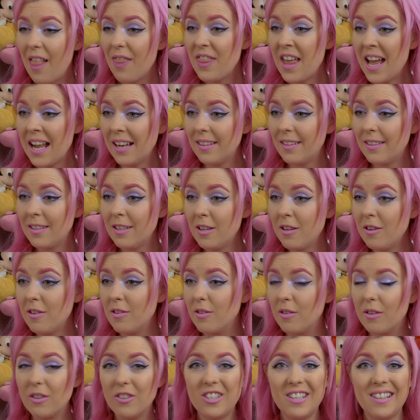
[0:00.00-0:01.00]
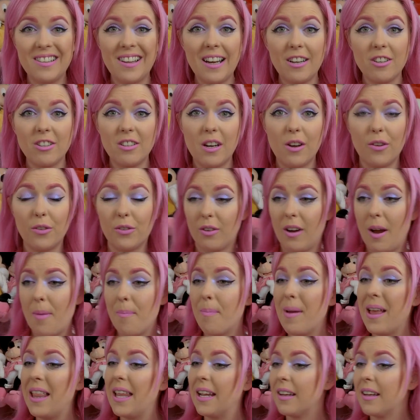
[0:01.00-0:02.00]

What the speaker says: That's you! She's actually off screen. Bella,